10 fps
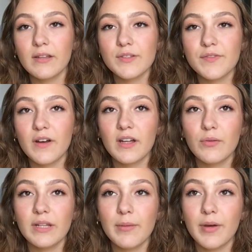That was fun. I
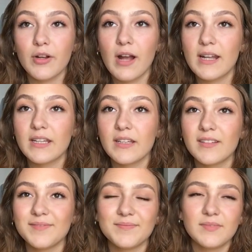want to get better at
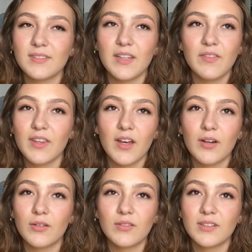it, even
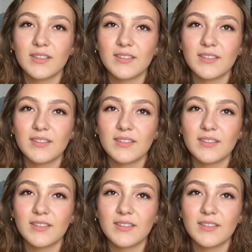though